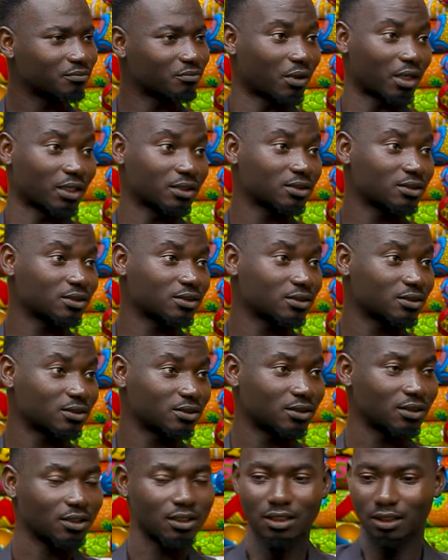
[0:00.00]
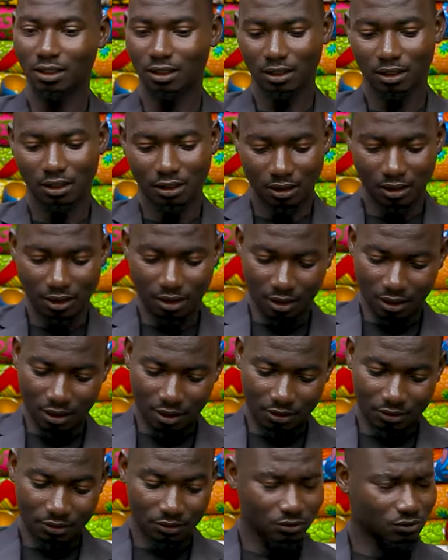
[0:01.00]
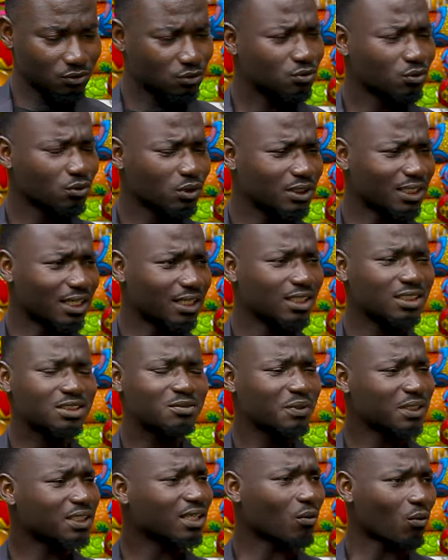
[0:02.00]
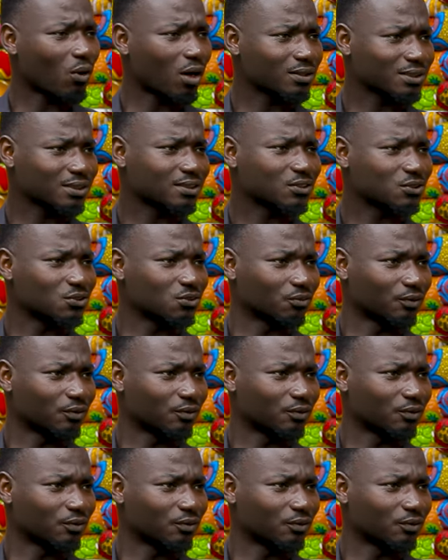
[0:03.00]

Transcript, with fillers: March. So then it's been a while since you